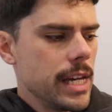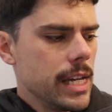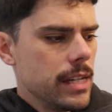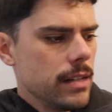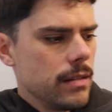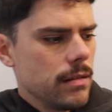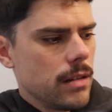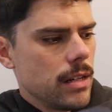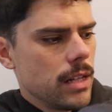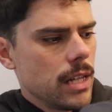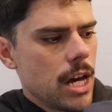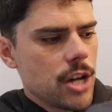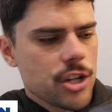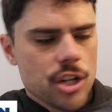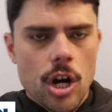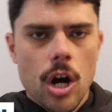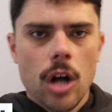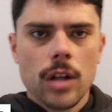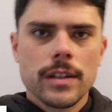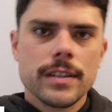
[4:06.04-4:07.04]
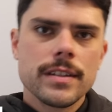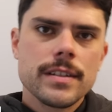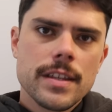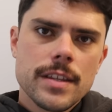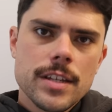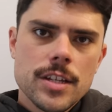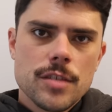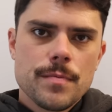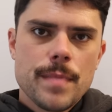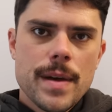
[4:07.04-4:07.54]
in Elijah Hollands at
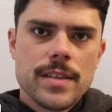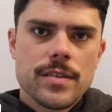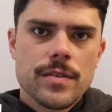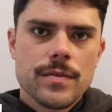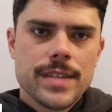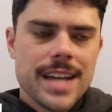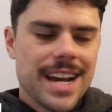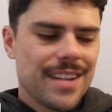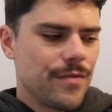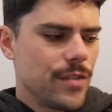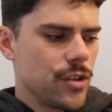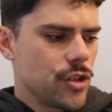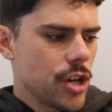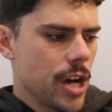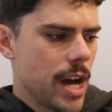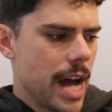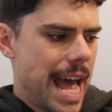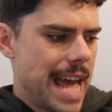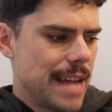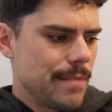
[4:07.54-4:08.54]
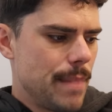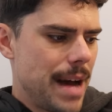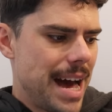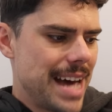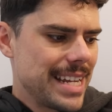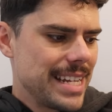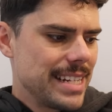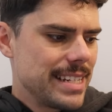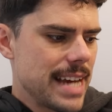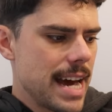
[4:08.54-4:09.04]
the expense of Zach Fisher and
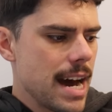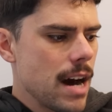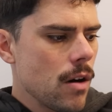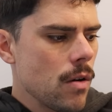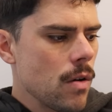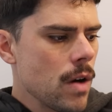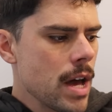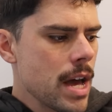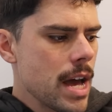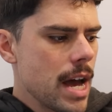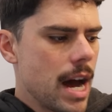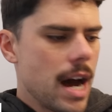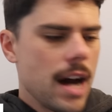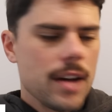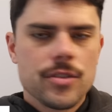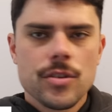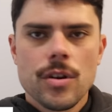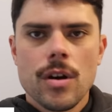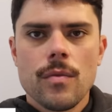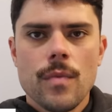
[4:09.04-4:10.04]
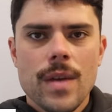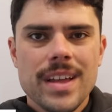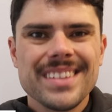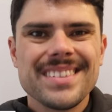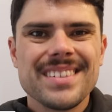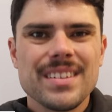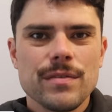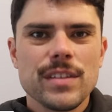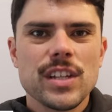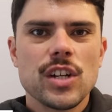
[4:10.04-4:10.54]
Paddy Dow. So a
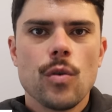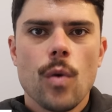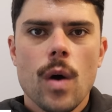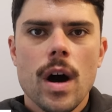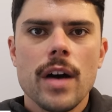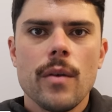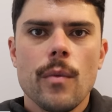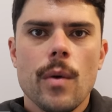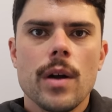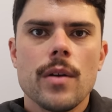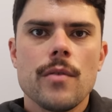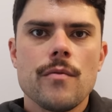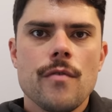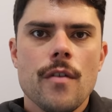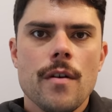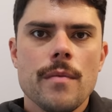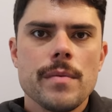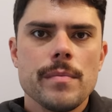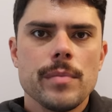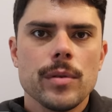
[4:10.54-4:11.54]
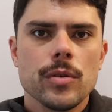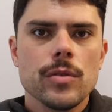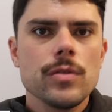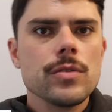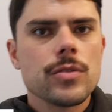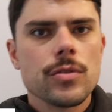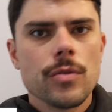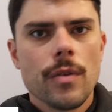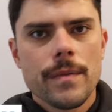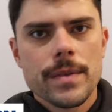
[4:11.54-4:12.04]
relatively quiet one from the
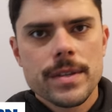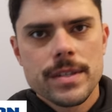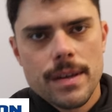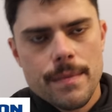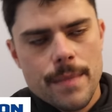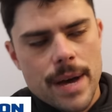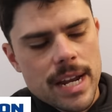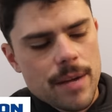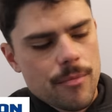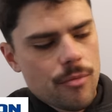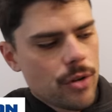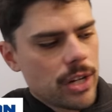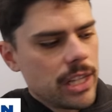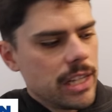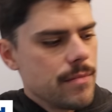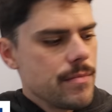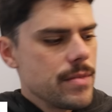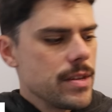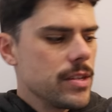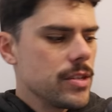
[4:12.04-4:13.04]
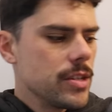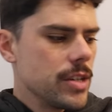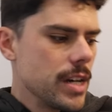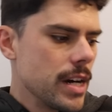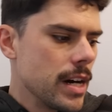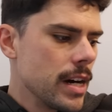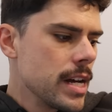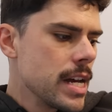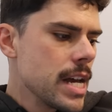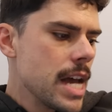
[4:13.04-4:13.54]
Blues, who obviously made a prelim this
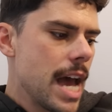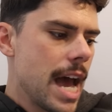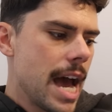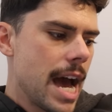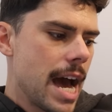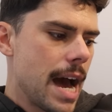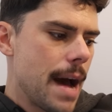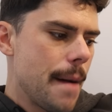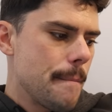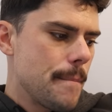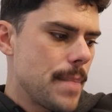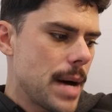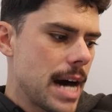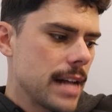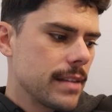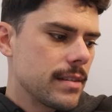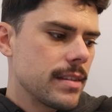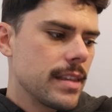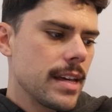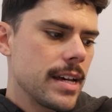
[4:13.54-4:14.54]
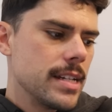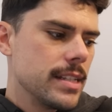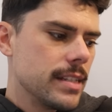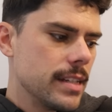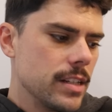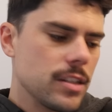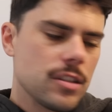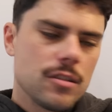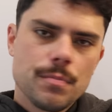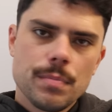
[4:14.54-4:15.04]
year, but they
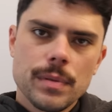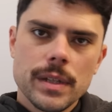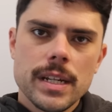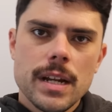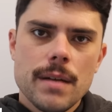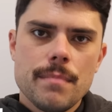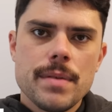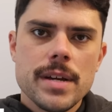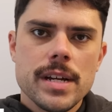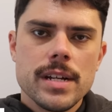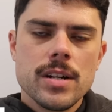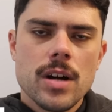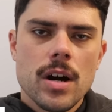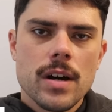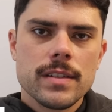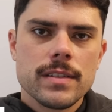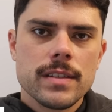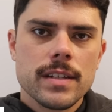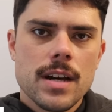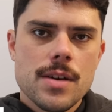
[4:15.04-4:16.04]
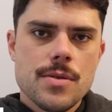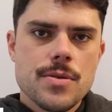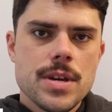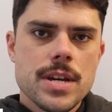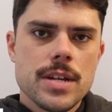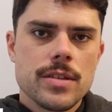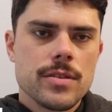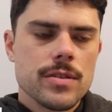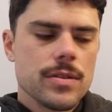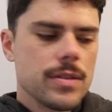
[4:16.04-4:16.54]
did split a pick nicely, I
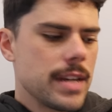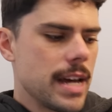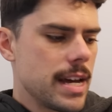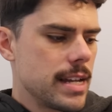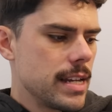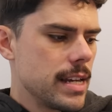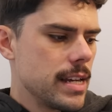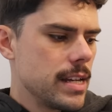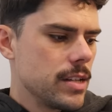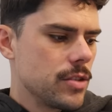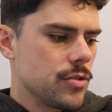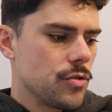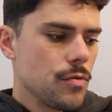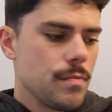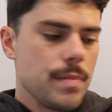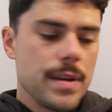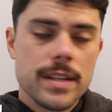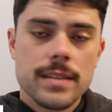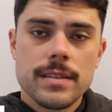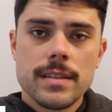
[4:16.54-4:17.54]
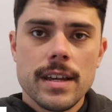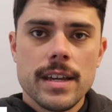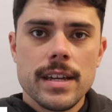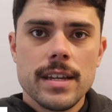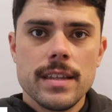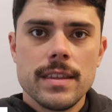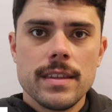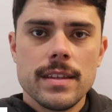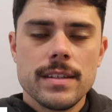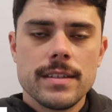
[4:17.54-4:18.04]
think, to get 2 picks
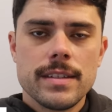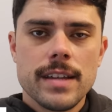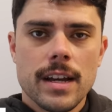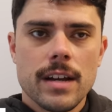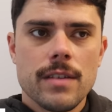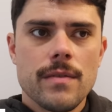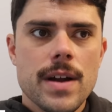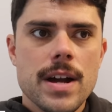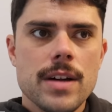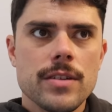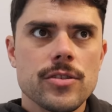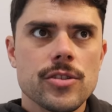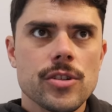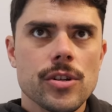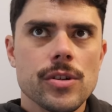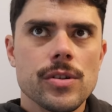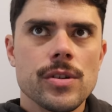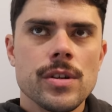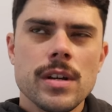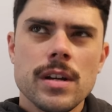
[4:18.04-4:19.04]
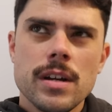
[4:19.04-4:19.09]
in the second round. So